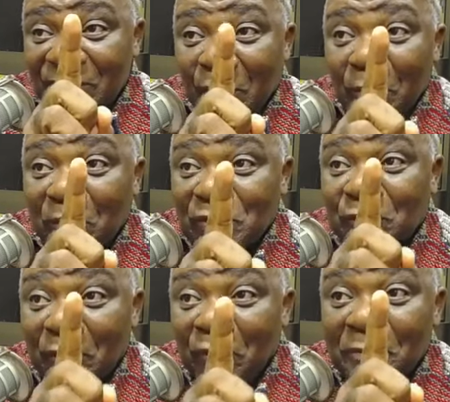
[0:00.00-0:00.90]
No, almost
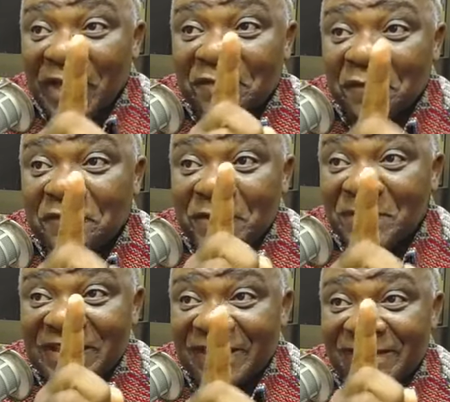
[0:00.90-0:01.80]
wa kobe 50
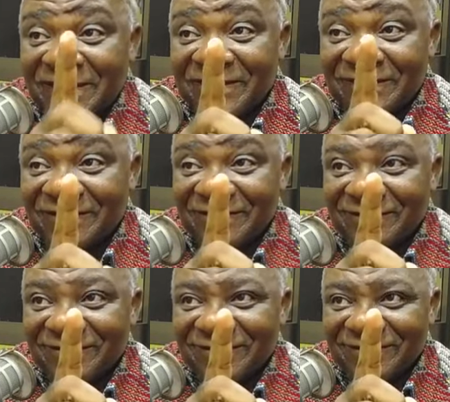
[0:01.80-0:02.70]
meters.
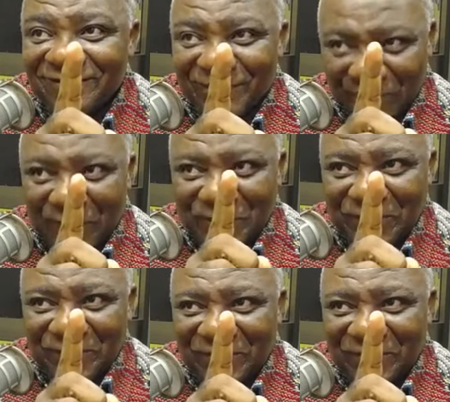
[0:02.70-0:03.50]
So, you know.